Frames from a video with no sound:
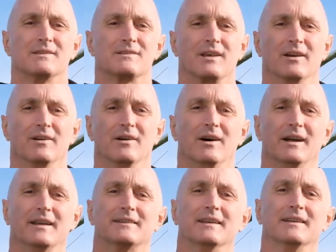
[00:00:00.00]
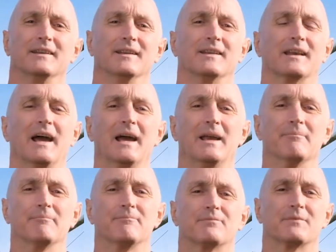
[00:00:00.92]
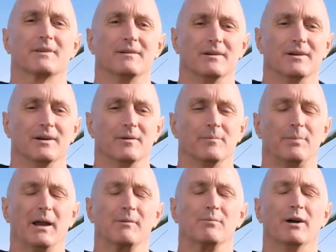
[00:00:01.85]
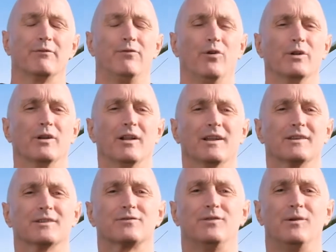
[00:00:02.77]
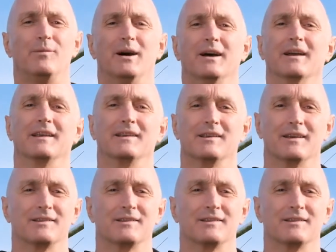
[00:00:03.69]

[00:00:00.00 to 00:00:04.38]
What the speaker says: So I attended the game, paid my $4 for my